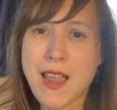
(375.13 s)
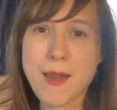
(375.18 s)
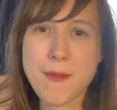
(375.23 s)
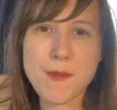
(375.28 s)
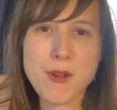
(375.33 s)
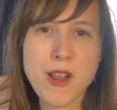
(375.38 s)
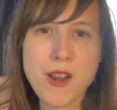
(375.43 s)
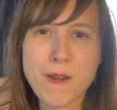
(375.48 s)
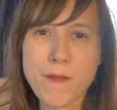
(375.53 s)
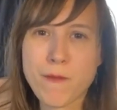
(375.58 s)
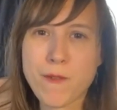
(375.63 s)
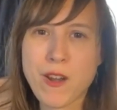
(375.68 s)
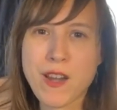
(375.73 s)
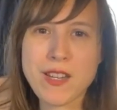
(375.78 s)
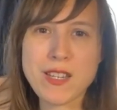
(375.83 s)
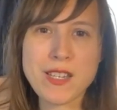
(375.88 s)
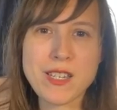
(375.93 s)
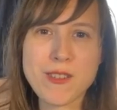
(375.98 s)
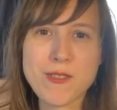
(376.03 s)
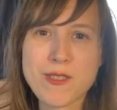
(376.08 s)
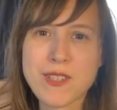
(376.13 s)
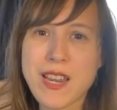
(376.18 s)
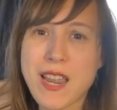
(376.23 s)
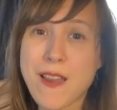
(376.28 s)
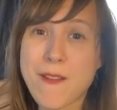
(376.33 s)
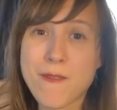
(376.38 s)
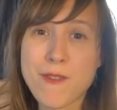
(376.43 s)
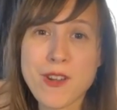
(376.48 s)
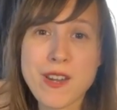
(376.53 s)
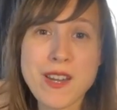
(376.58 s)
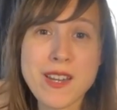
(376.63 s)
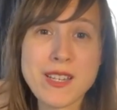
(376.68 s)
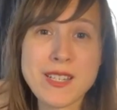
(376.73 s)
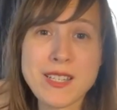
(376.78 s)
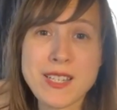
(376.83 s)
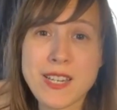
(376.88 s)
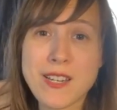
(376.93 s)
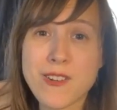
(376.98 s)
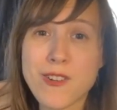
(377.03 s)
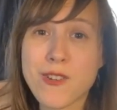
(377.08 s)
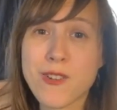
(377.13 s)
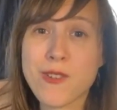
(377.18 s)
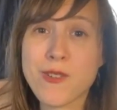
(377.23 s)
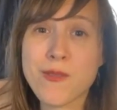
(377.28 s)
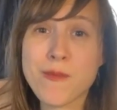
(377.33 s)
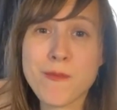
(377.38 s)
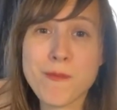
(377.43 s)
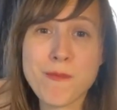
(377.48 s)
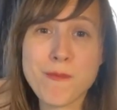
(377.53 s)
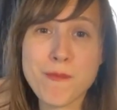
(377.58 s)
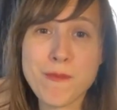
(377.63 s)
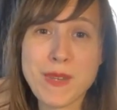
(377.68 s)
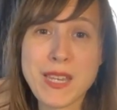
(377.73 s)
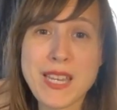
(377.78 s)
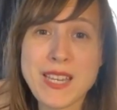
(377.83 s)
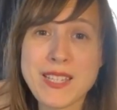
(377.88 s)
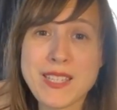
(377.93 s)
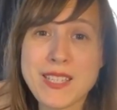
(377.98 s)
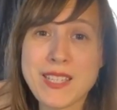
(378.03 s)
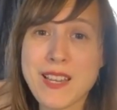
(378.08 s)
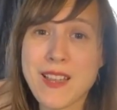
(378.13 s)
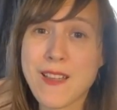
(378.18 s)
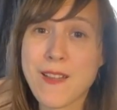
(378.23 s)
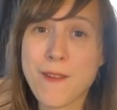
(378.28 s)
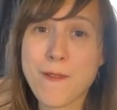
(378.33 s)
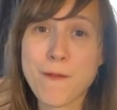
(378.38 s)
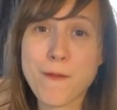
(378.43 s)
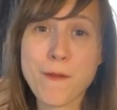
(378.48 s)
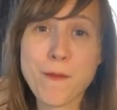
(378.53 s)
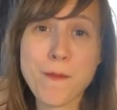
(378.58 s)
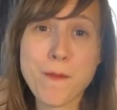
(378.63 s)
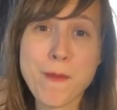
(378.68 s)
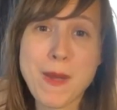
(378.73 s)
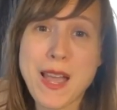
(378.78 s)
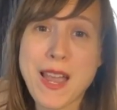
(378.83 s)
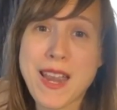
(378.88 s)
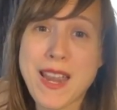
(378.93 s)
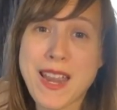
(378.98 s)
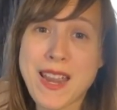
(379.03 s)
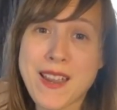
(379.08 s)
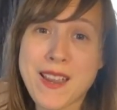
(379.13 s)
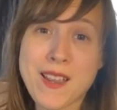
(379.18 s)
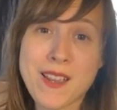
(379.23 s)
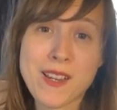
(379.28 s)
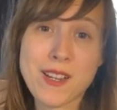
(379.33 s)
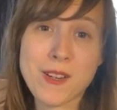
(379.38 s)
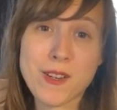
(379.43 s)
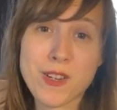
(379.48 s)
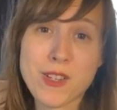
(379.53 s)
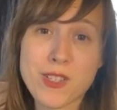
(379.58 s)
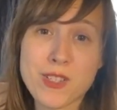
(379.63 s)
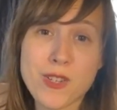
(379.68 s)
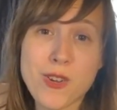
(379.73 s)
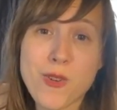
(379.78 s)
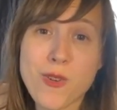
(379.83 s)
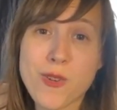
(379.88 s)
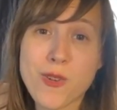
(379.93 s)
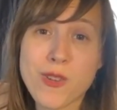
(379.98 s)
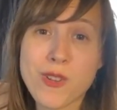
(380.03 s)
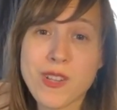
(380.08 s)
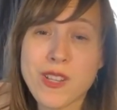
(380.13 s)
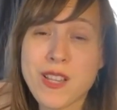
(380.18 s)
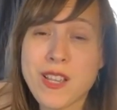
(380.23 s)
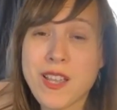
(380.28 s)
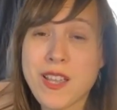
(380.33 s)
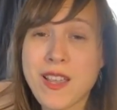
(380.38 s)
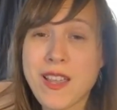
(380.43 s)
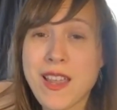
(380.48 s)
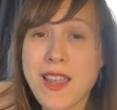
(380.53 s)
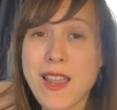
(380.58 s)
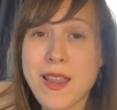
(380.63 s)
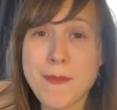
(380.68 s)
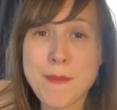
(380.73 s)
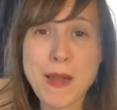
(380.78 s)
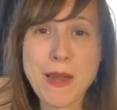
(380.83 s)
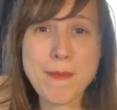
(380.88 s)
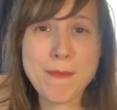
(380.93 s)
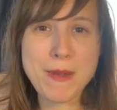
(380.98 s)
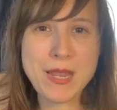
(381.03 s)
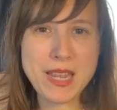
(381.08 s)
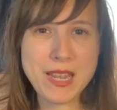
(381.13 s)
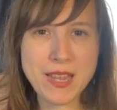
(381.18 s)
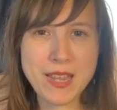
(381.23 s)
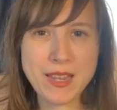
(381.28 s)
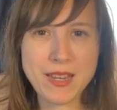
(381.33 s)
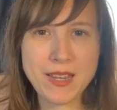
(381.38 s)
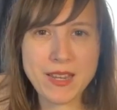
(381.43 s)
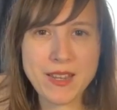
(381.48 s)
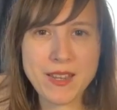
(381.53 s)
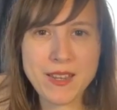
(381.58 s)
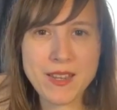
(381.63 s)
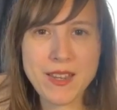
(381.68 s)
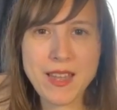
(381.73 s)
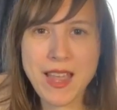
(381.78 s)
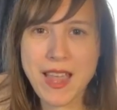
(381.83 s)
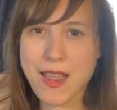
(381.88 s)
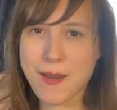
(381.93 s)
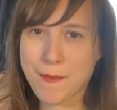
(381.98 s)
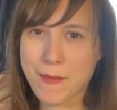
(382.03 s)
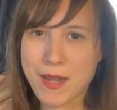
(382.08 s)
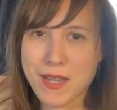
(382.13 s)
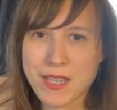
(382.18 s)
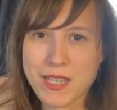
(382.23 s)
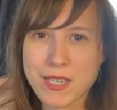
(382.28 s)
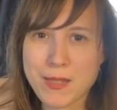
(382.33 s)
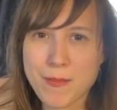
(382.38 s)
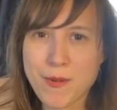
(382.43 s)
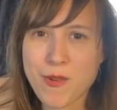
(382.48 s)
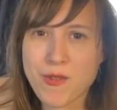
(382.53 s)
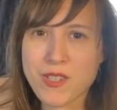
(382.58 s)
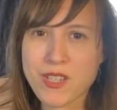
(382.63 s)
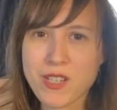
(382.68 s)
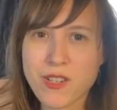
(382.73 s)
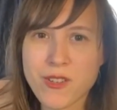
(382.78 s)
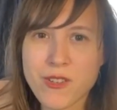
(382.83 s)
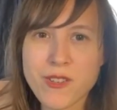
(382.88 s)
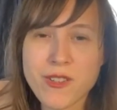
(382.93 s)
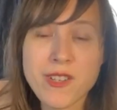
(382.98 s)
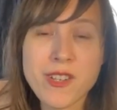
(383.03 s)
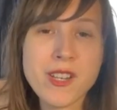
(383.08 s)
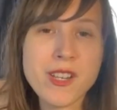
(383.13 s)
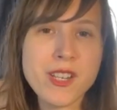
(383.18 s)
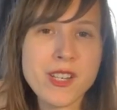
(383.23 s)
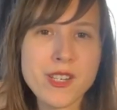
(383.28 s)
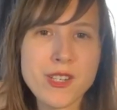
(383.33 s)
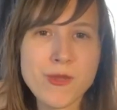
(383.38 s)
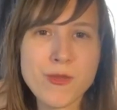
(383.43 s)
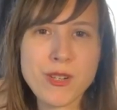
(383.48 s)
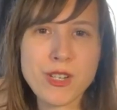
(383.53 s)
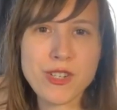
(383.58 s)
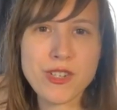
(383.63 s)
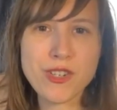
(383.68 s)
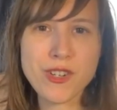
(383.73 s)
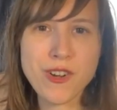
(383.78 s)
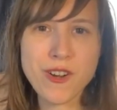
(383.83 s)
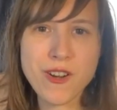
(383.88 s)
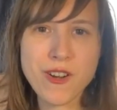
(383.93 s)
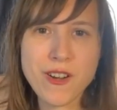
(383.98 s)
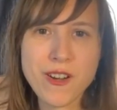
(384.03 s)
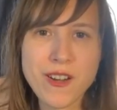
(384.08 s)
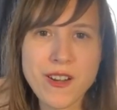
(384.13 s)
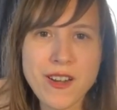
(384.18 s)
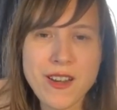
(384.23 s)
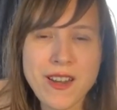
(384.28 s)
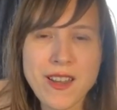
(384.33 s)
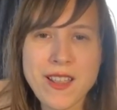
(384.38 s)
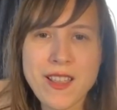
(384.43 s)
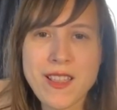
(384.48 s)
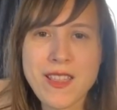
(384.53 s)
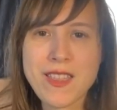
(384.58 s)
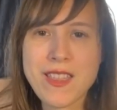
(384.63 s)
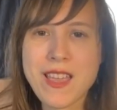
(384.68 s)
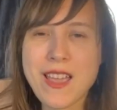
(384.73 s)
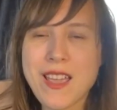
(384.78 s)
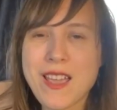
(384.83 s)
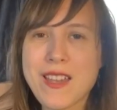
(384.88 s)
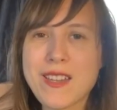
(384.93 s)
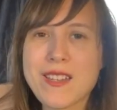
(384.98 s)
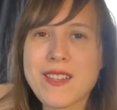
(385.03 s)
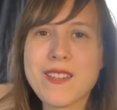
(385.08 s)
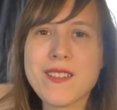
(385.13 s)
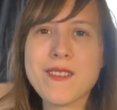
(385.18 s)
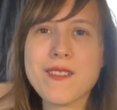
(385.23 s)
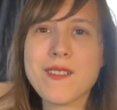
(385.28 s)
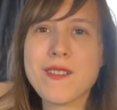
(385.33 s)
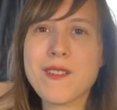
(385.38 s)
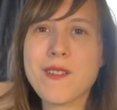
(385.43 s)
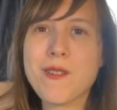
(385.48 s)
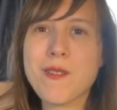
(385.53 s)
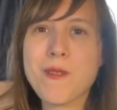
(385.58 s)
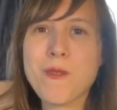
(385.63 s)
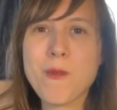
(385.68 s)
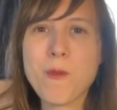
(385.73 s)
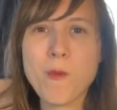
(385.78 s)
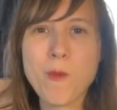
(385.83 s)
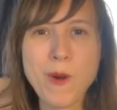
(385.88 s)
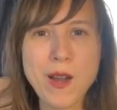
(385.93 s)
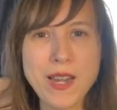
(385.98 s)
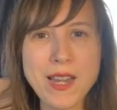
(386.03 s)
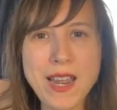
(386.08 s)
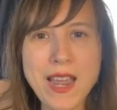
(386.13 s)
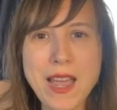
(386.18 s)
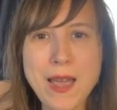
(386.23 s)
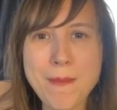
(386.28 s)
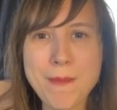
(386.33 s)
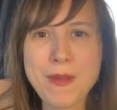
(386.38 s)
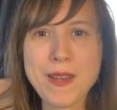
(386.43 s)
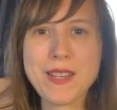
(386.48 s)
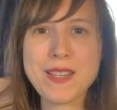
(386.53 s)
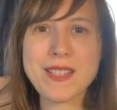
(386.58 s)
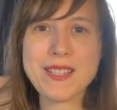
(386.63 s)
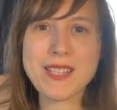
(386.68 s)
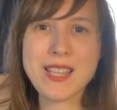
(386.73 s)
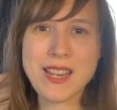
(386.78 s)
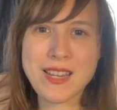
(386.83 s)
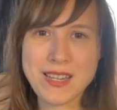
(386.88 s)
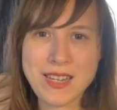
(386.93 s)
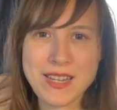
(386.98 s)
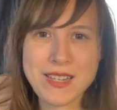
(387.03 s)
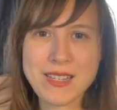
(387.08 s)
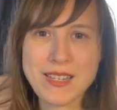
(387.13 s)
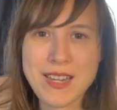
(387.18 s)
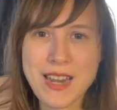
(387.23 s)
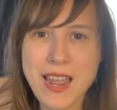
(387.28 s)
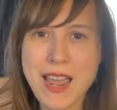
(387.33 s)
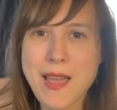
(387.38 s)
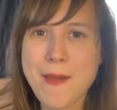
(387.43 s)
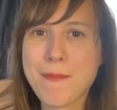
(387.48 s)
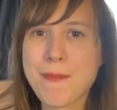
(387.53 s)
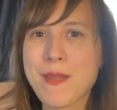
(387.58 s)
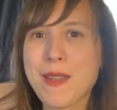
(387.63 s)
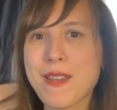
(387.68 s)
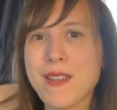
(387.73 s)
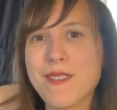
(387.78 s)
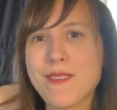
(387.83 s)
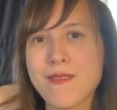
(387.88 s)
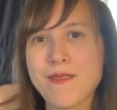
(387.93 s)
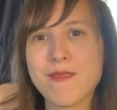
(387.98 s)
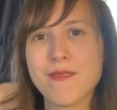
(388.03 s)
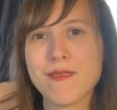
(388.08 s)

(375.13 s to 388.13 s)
I am not afraid to use every single piece of my soul and my being at my disposal to ensure that what happens that needs to happen